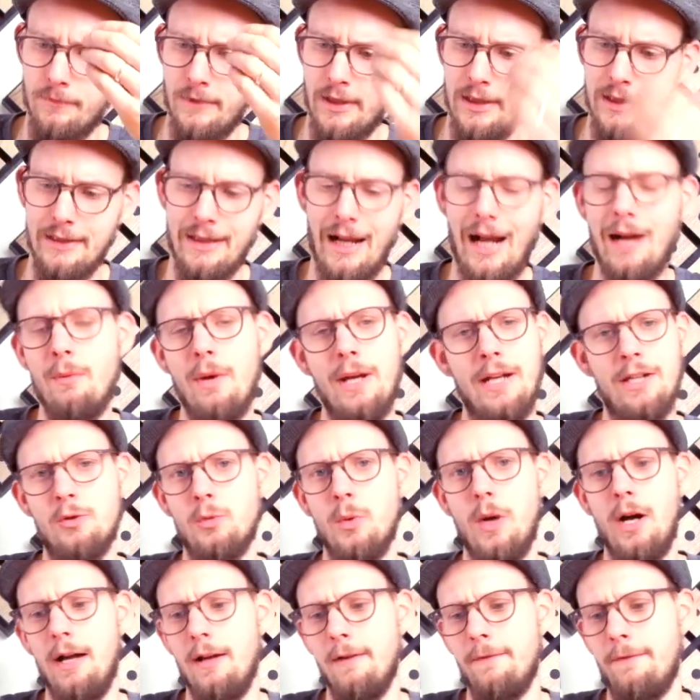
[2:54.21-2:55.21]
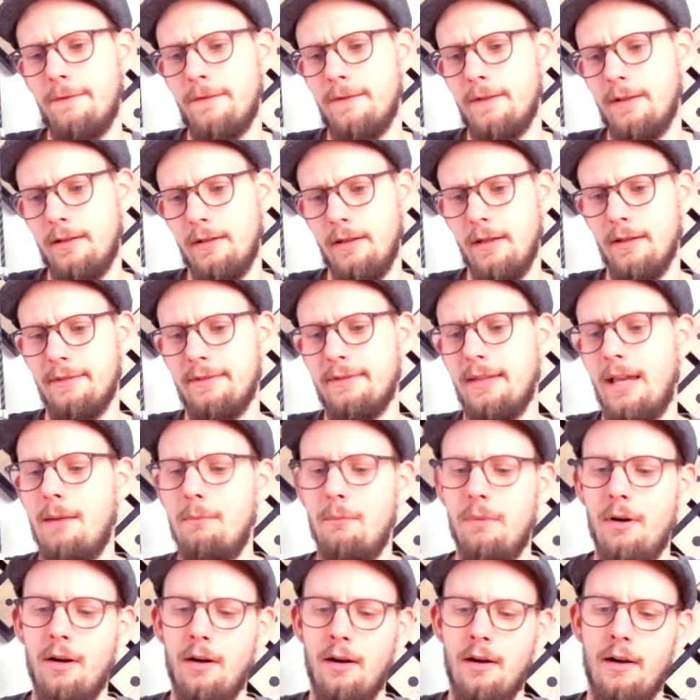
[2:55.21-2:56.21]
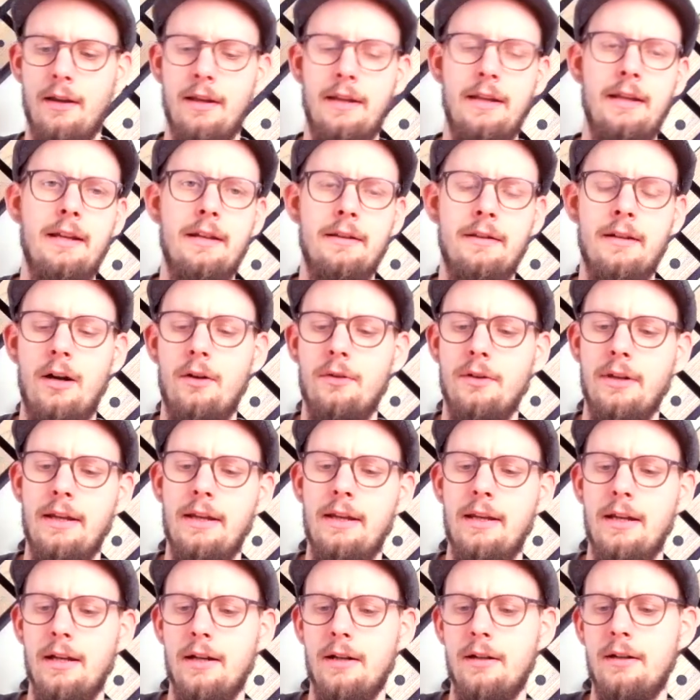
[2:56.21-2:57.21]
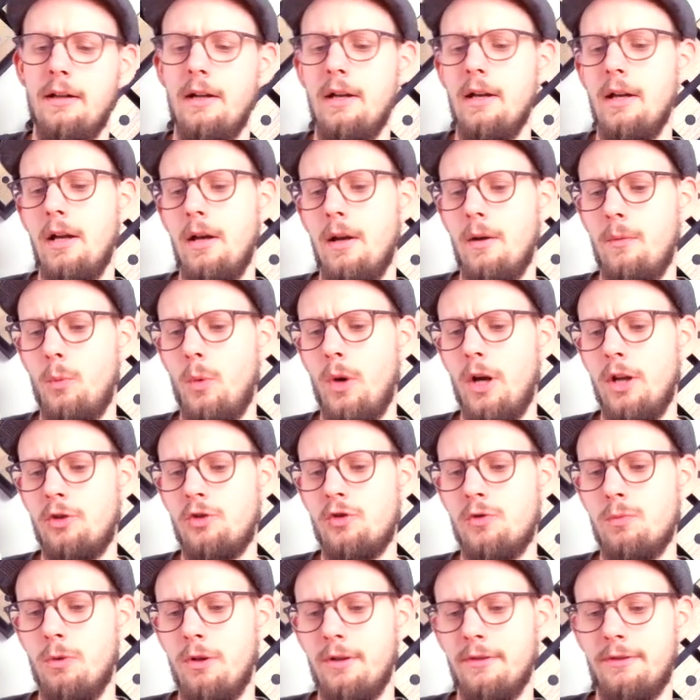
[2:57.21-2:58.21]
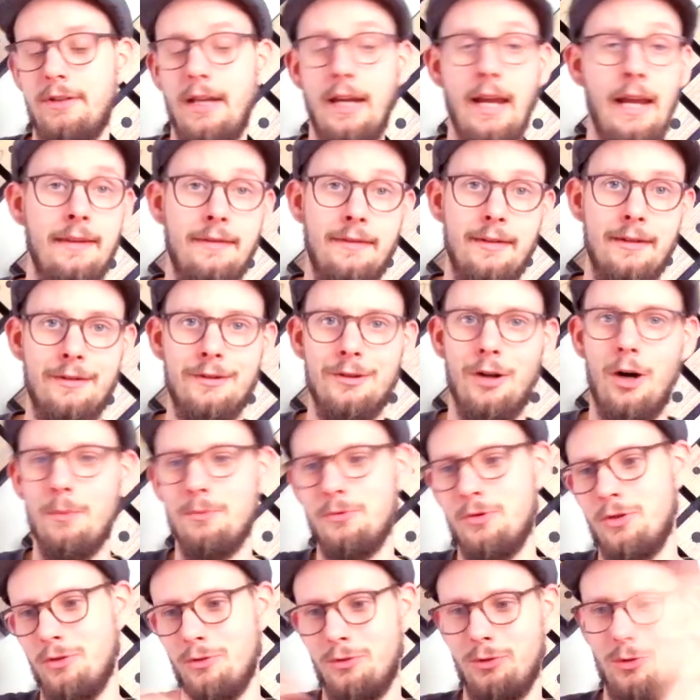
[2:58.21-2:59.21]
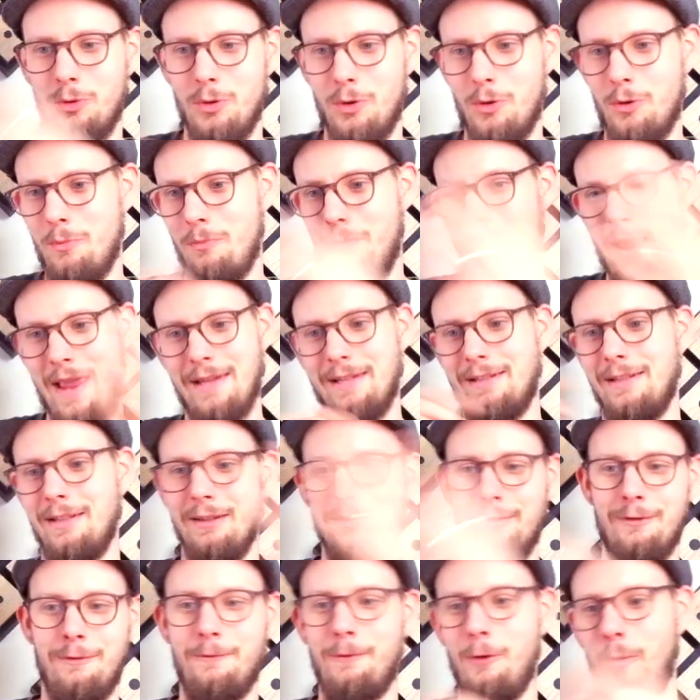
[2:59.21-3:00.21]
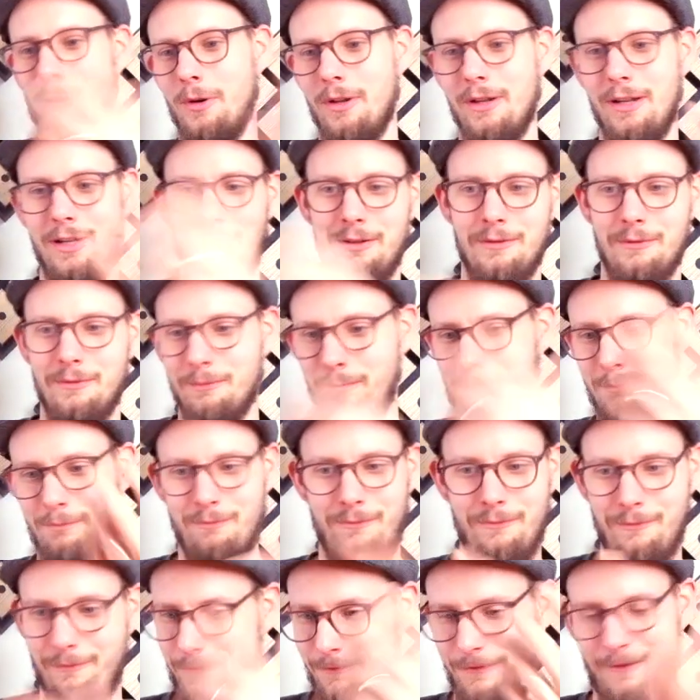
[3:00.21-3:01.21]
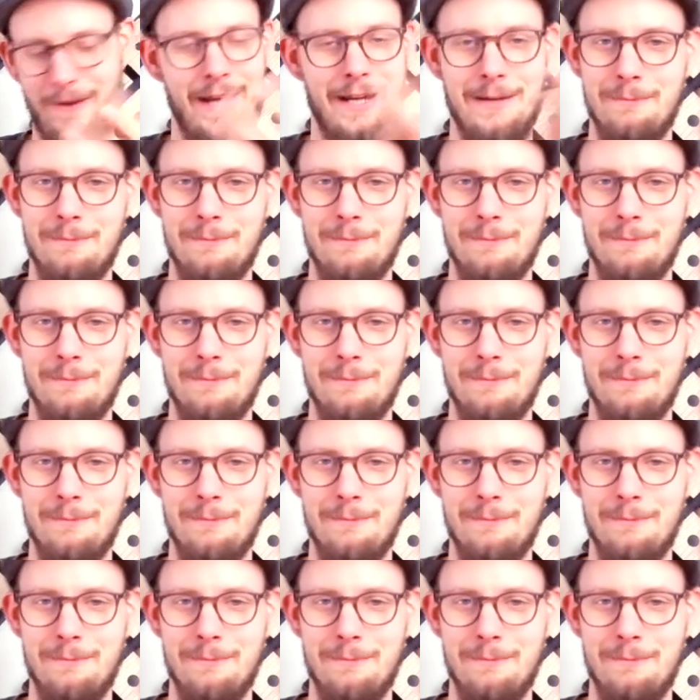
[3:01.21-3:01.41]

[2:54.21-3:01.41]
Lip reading: direct drive assemble down here, which was the easiest option to make this folding thing